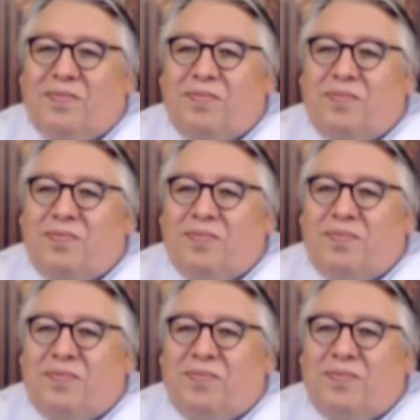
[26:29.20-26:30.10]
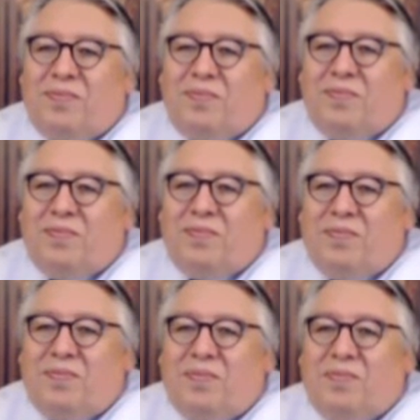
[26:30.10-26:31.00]

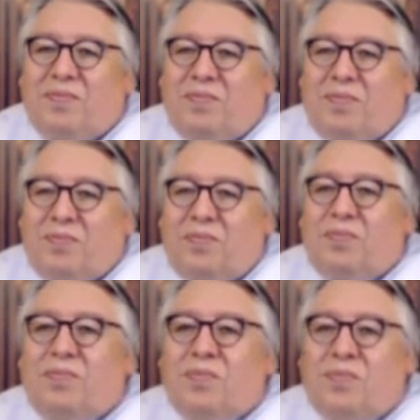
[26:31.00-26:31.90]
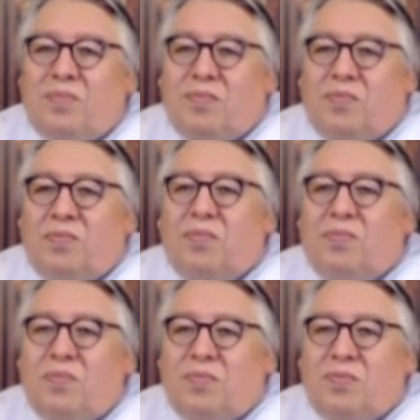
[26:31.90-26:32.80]

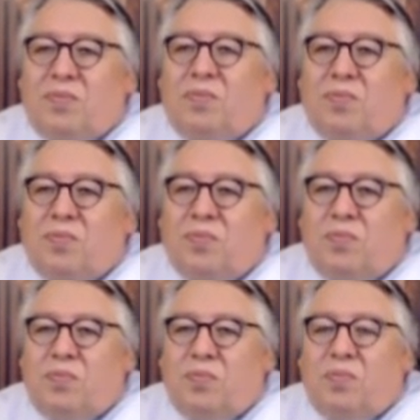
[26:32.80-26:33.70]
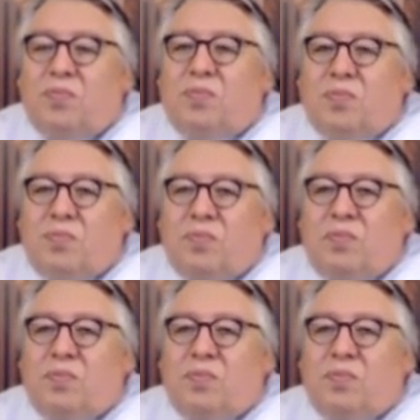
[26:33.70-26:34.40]
The person shown says nothing.